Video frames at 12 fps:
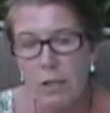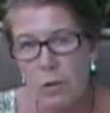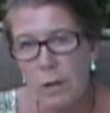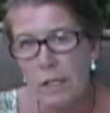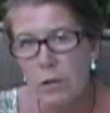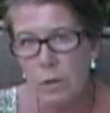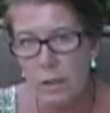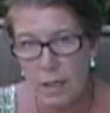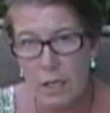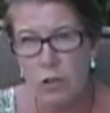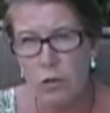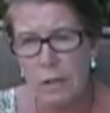much only do
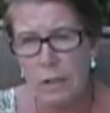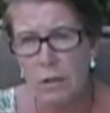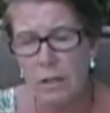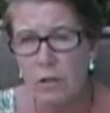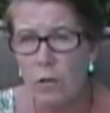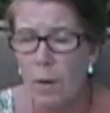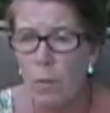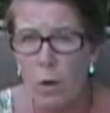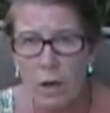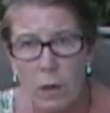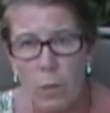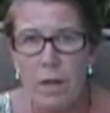industrial, and so I'm
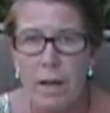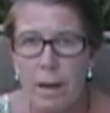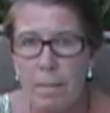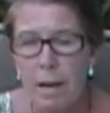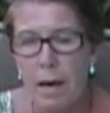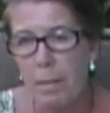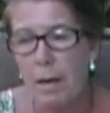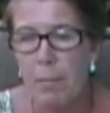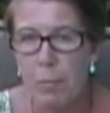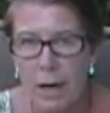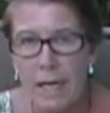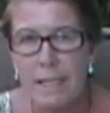working with them, and I'm going
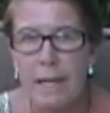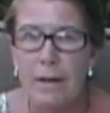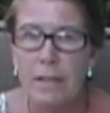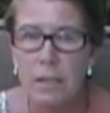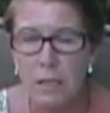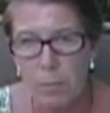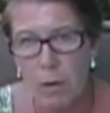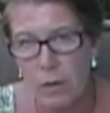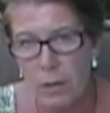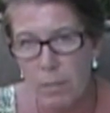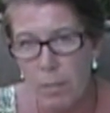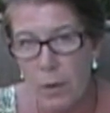to break it down into
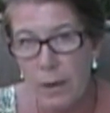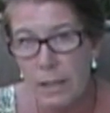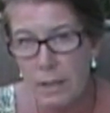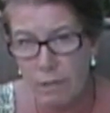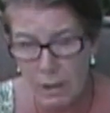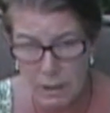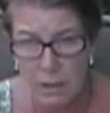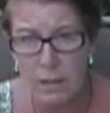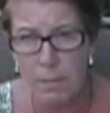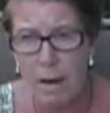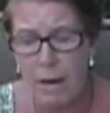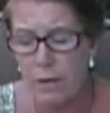smaller components if this is
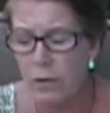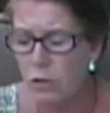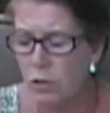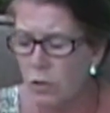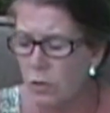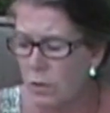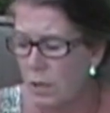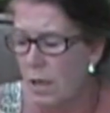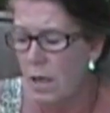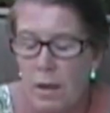the path you choose.